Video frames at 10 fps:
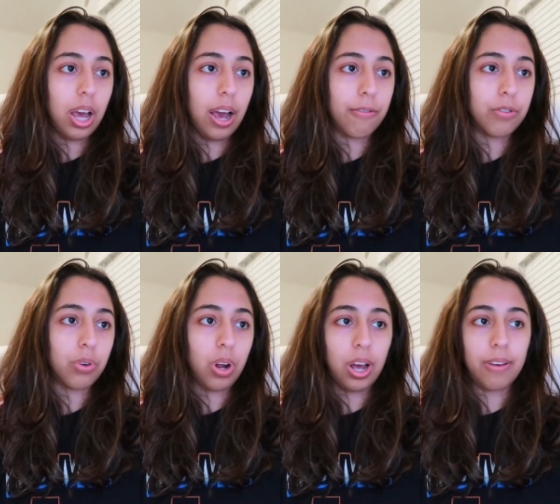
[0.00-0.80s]

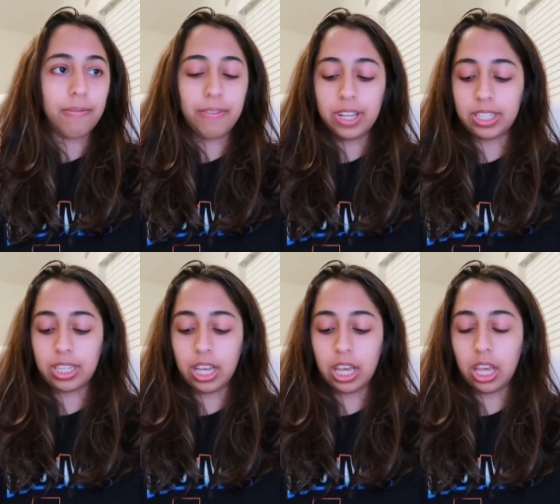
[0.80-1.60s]
after I
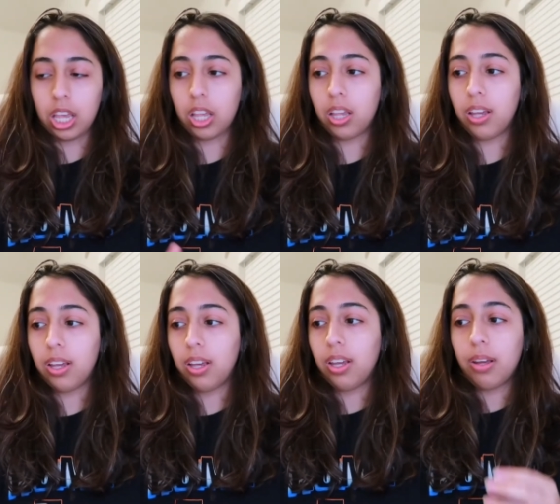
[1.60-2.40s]
visit
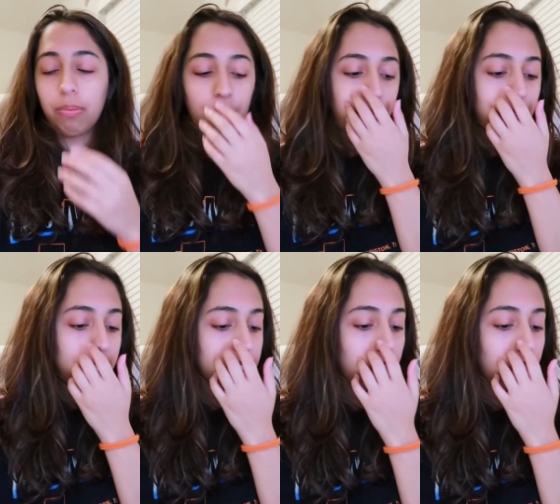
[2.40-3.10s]
my friend's